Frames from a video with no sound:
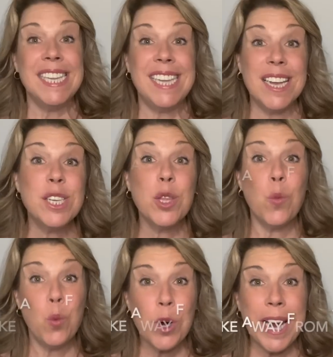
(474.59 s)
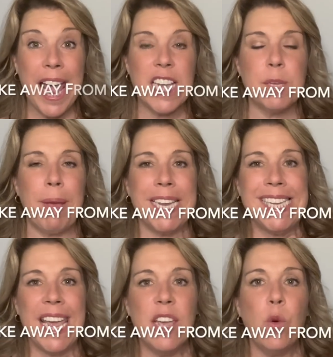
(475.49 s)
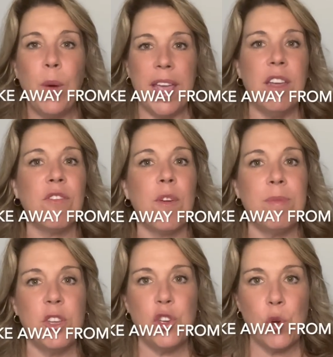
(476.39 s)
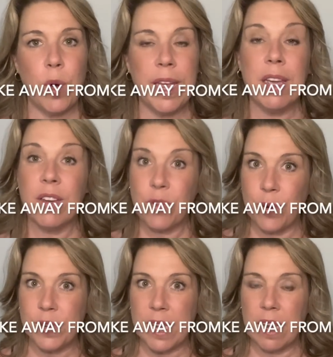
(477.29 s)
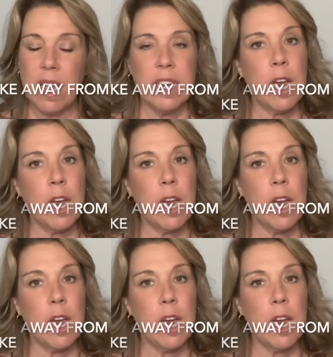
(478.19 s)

Does the work aspect take away from the joy of cruising?